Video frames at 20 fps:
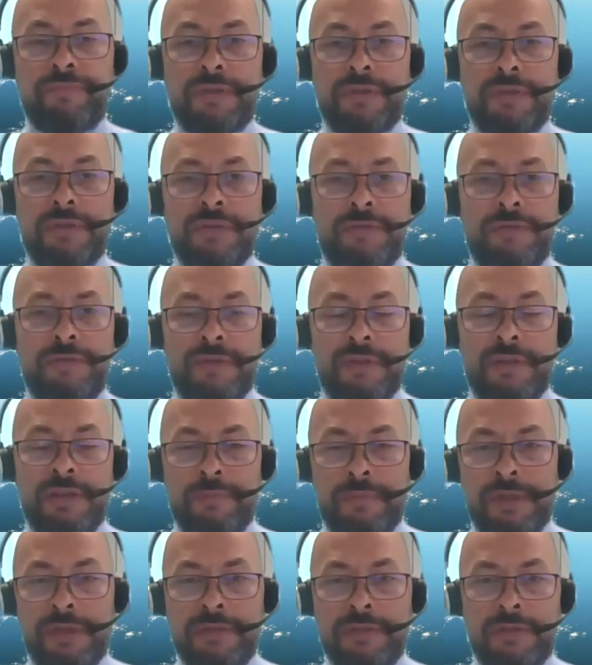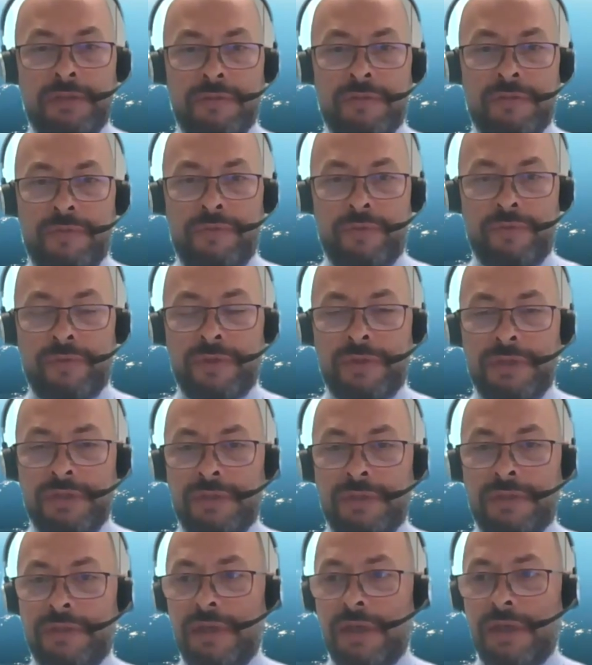civil and military
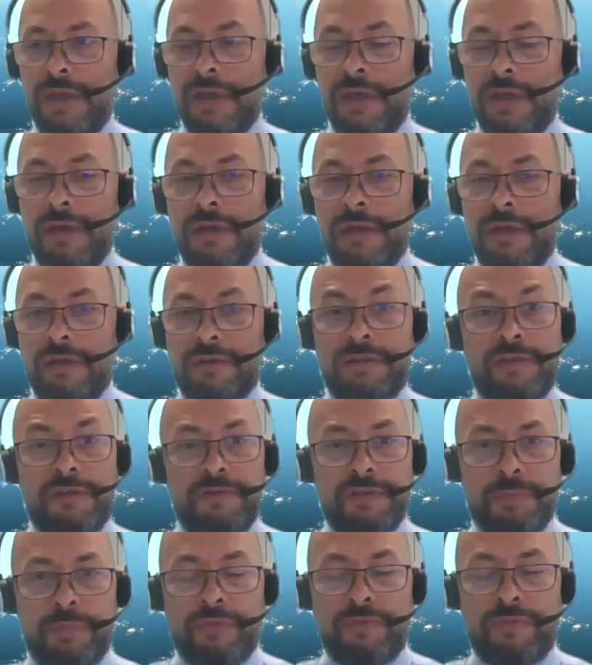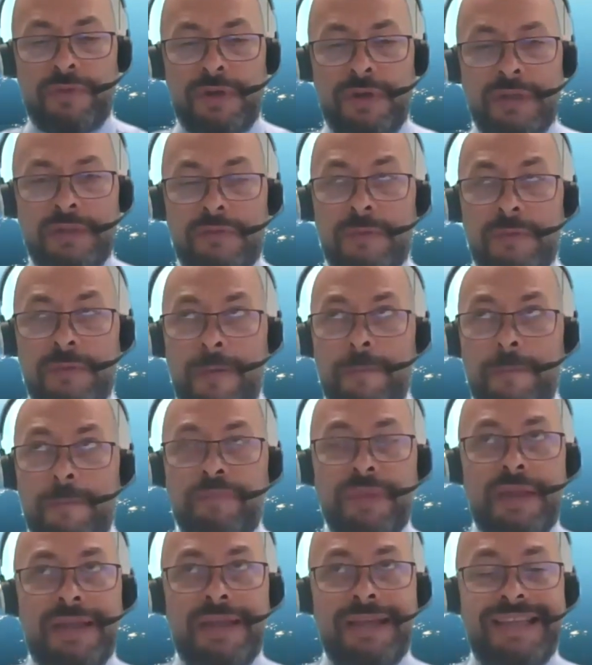authorities, service provider,
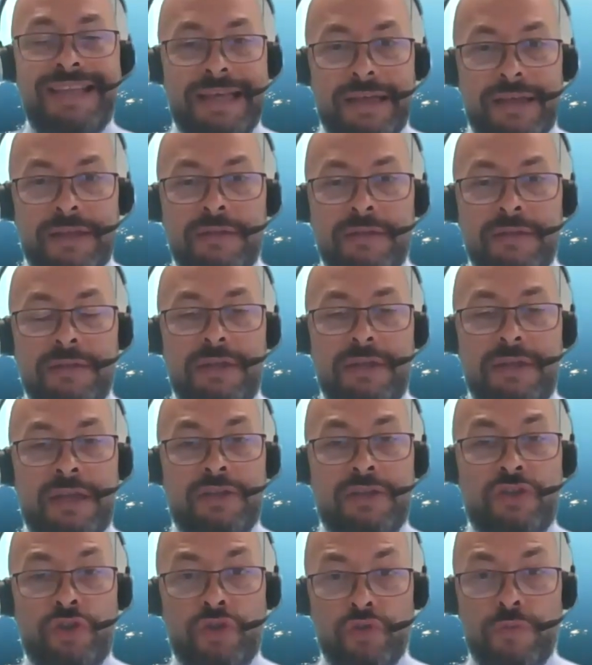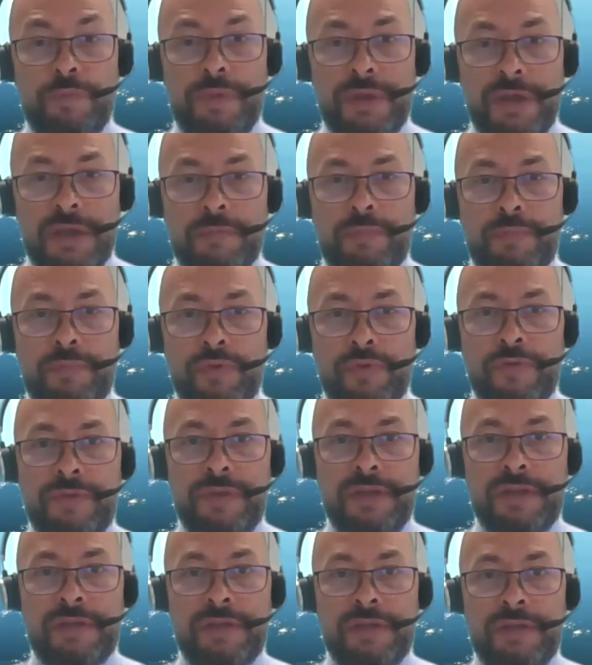can and should be
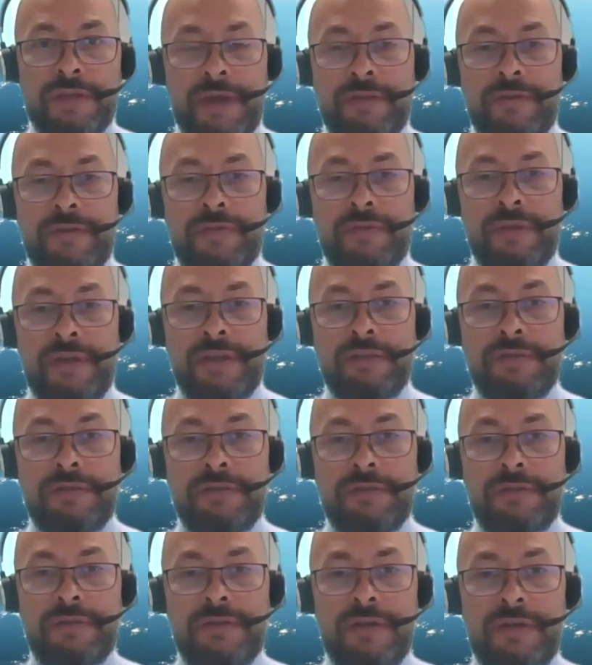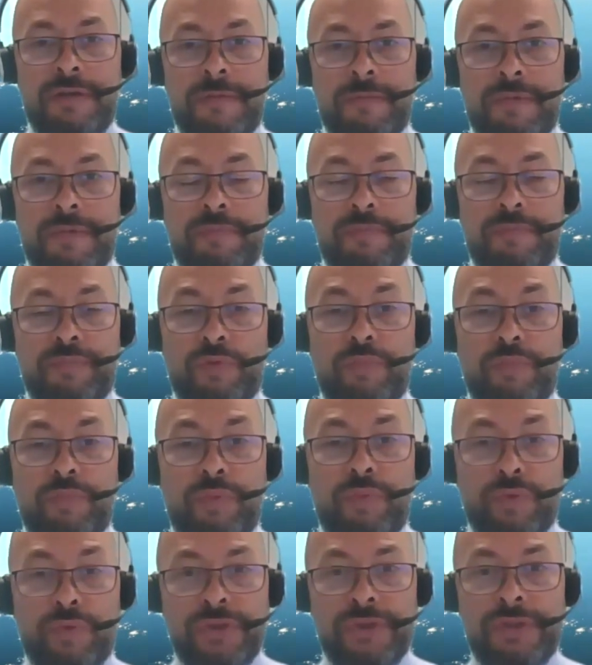improved in a manner that's
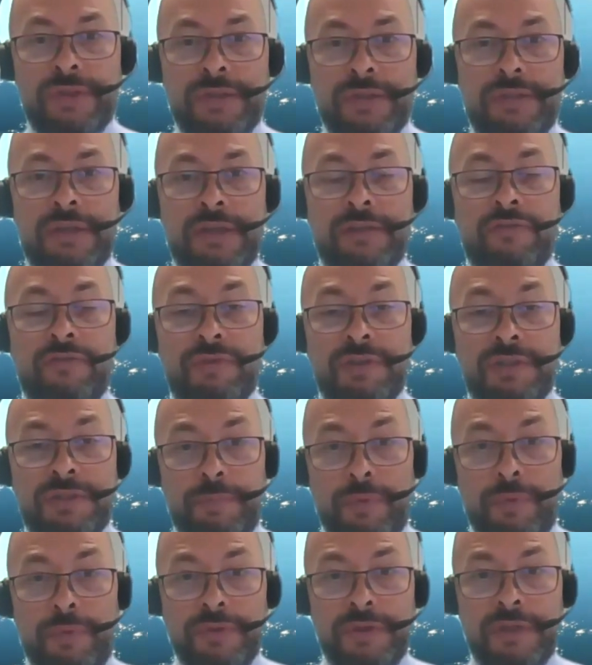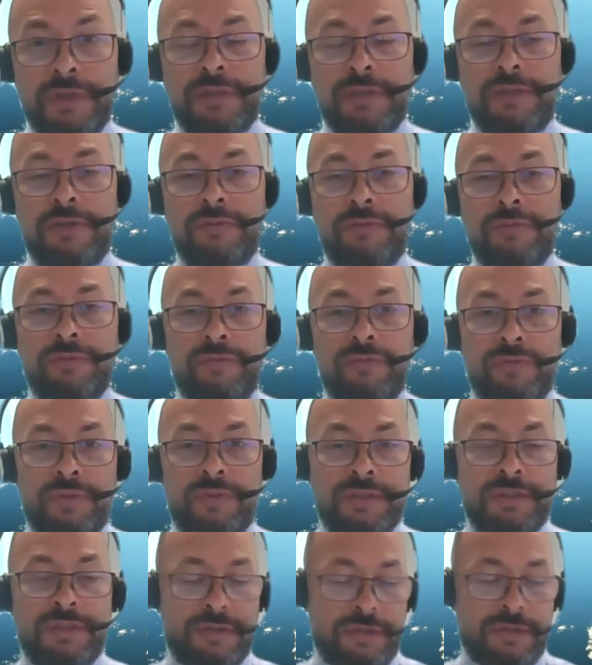proportionate and responding to
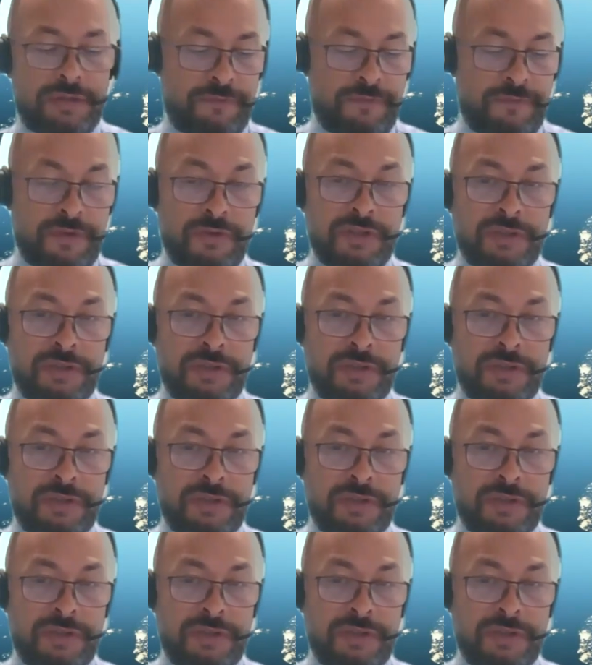these very